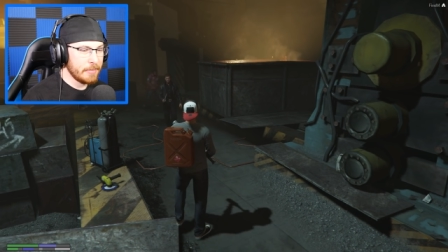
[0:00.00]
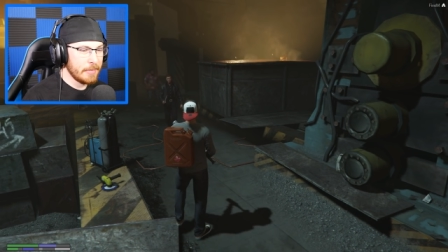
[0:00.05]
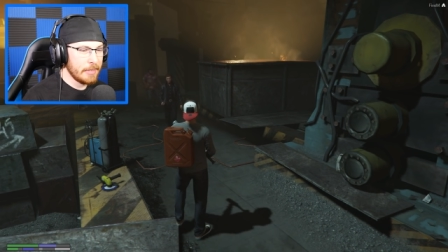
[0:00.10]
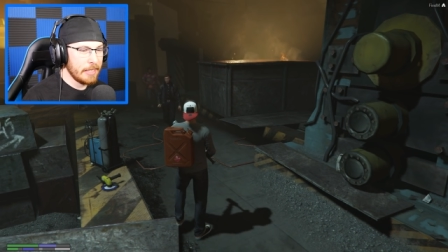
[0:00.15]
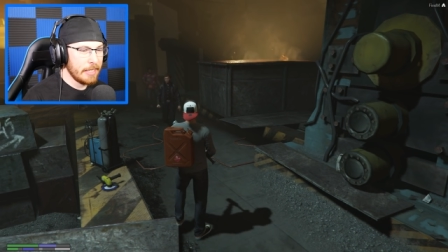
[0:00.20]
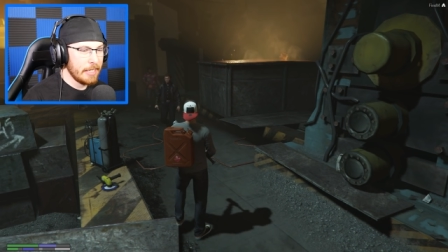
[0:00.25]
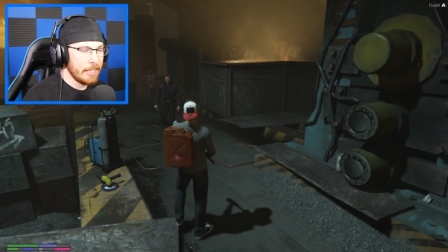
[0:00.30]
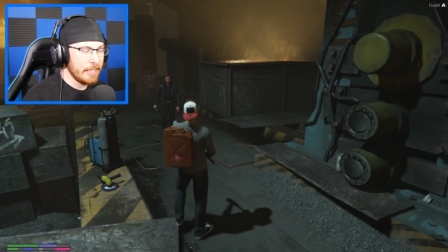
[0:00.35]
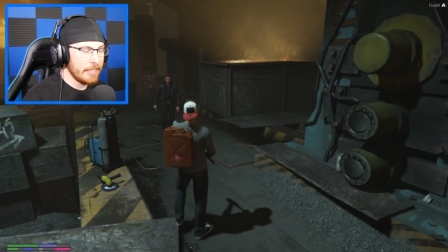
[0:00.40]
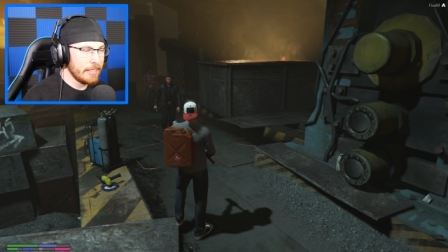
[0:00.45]

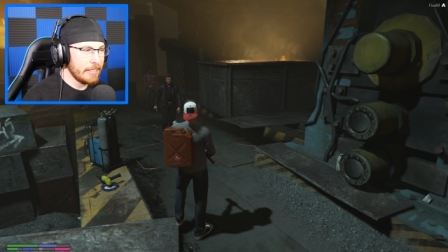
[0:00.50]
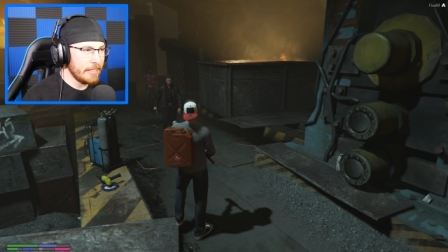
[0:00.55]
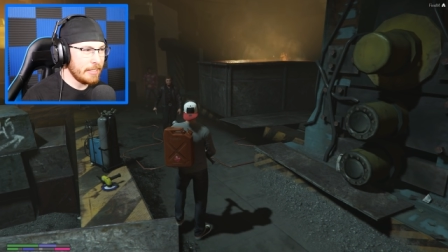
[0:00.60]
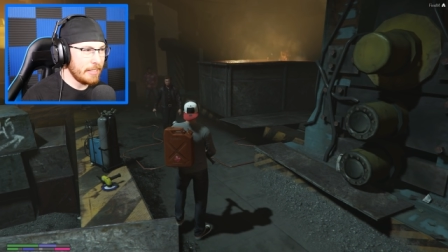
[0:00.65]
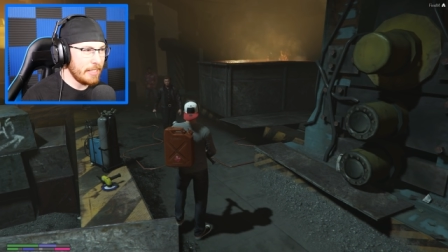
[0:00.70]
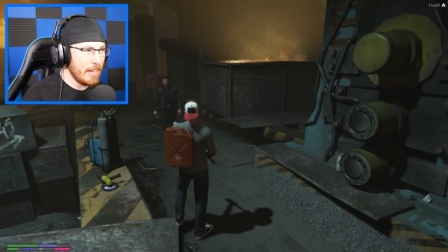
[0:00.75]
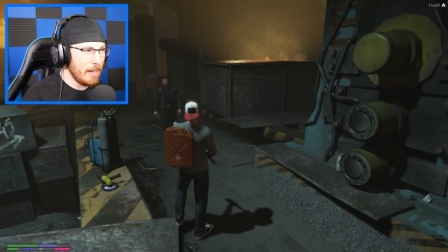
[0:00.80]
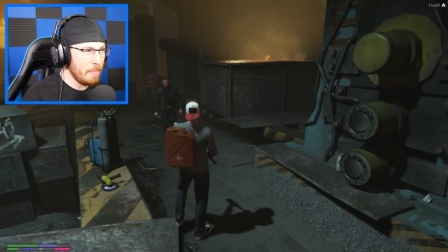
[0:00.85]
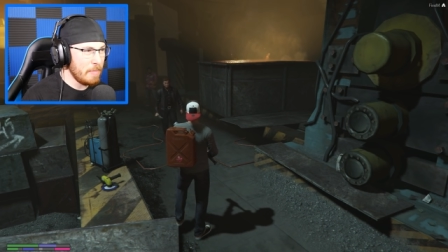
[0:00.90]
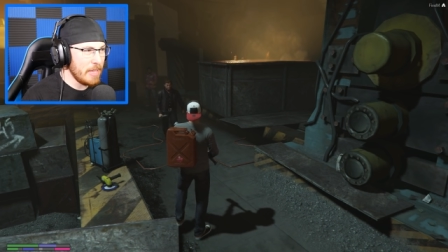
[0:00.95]
on, man.
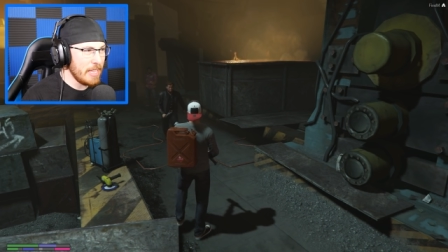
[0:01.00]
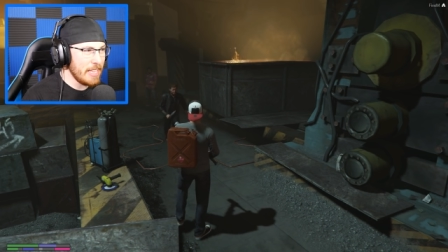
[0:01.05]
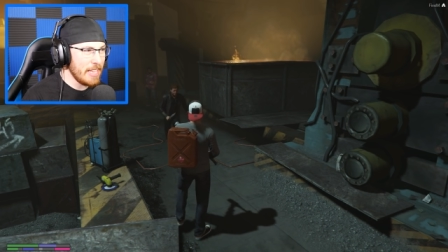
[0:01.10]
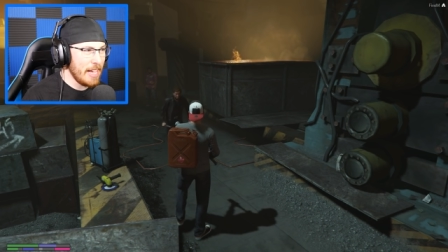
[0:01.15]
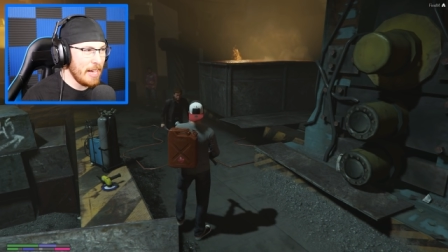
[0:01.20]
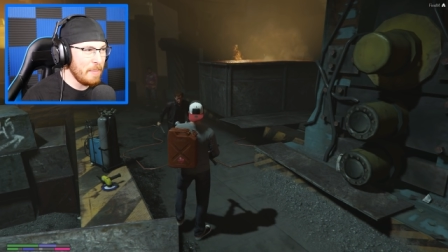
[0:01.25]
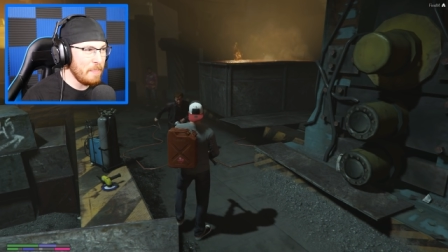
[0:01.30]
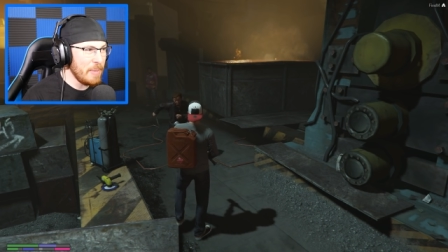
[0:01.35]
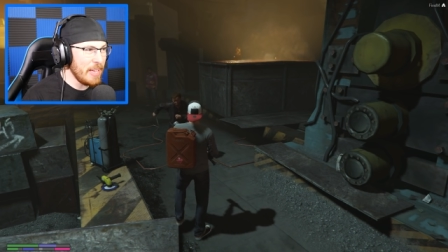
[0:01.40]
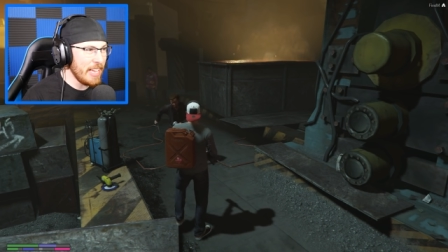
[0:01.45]
Yummy,
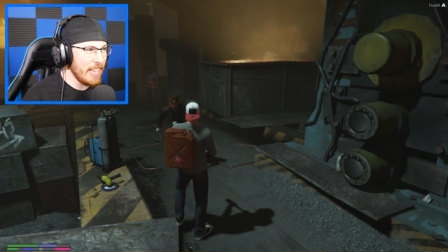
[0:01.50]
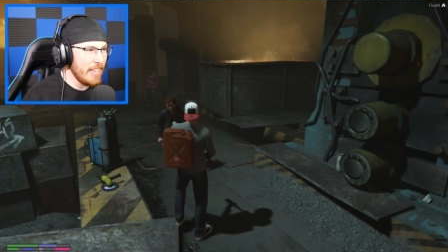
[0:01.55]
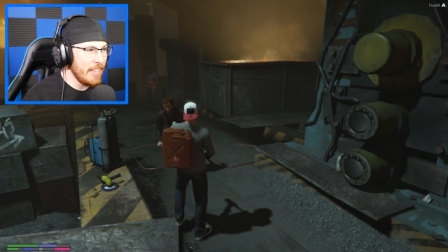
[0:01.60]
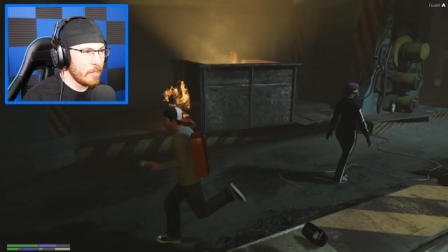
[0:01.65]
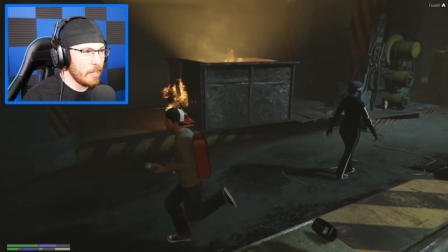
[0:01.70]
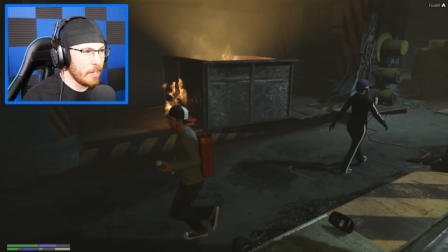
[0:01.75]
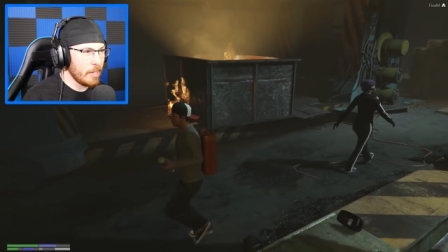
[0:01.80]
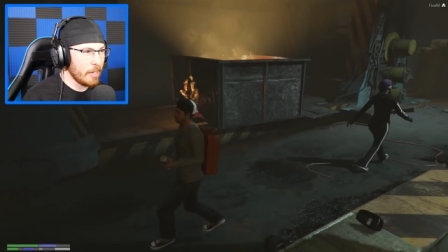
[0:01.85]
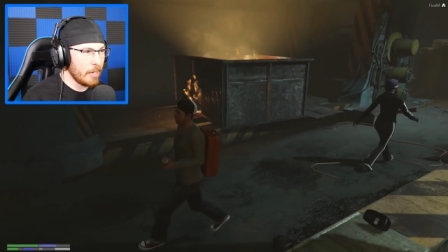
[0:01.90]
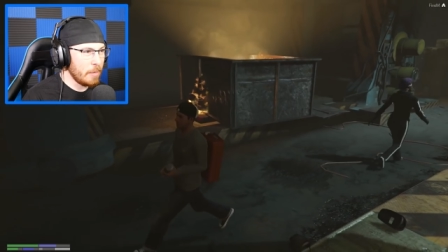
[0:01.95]
yummy.
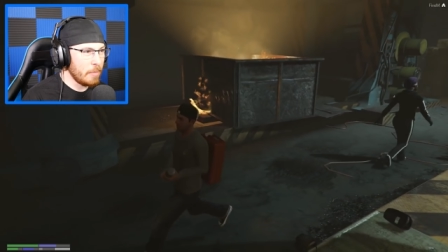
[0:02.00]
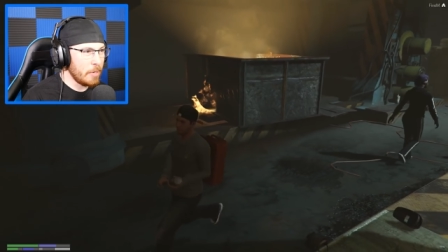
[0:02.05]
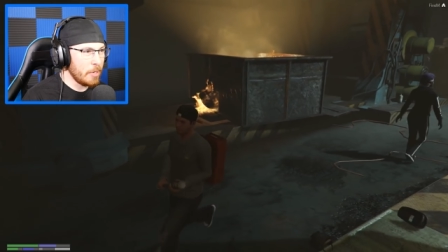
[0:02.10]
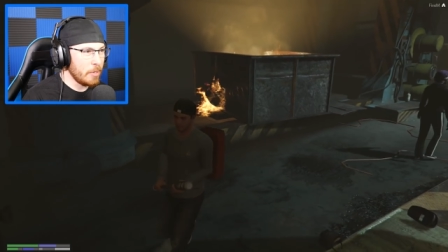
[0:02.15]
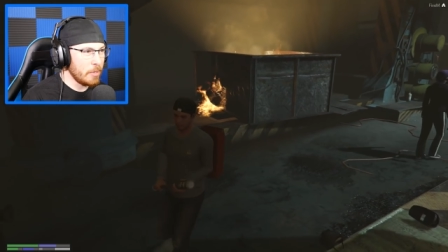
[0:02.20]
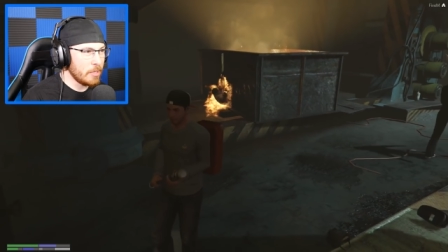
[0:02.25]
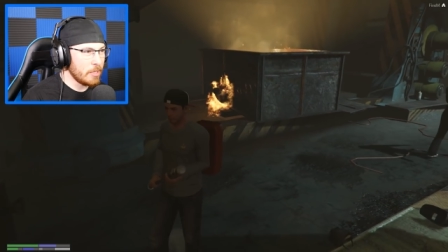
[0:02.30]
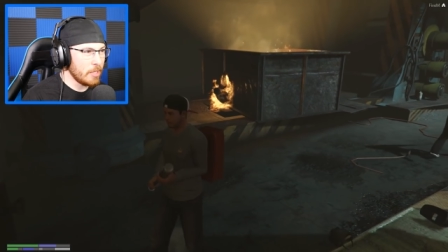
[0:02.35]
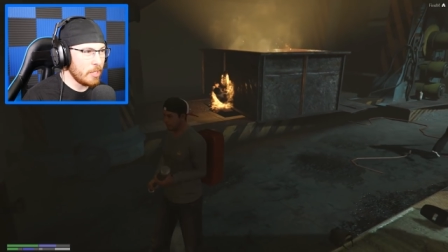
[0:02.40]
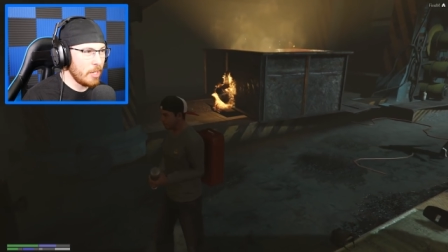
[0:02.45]
Look at him,
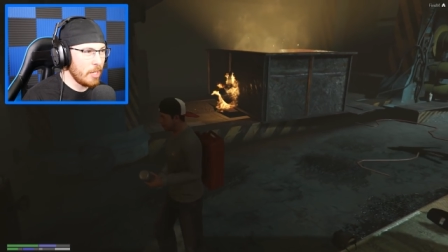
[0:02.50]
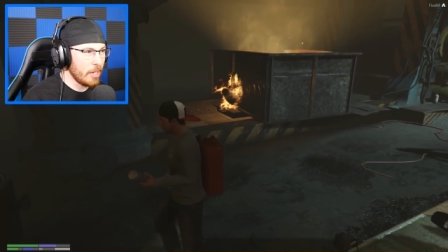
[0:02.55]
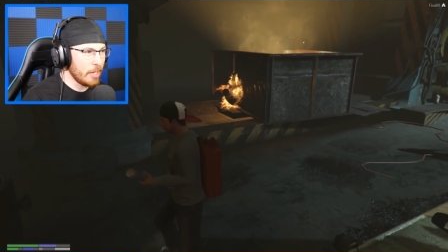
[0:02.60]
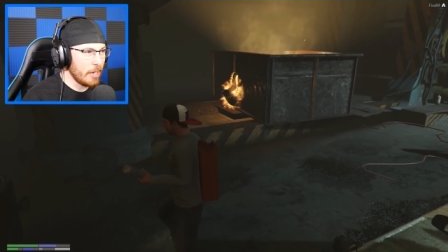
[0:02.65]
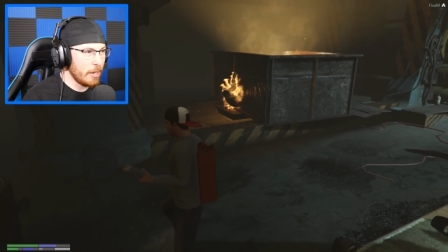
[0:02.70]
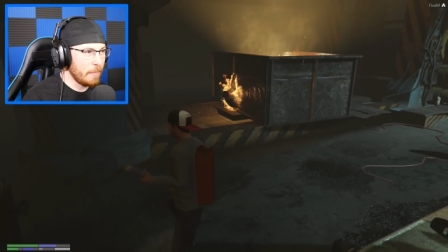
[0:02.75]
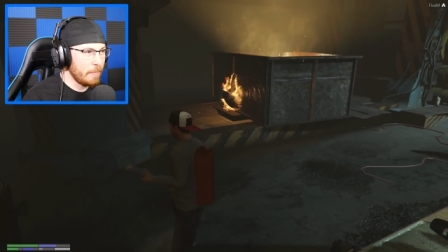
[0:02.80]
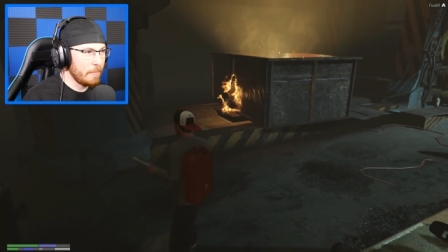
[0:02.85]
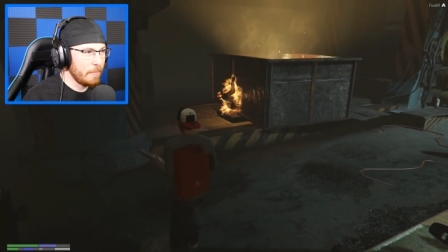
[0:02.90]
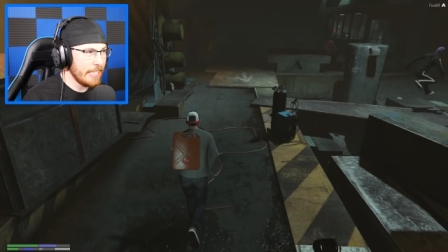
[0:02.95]
dudes. Look at him.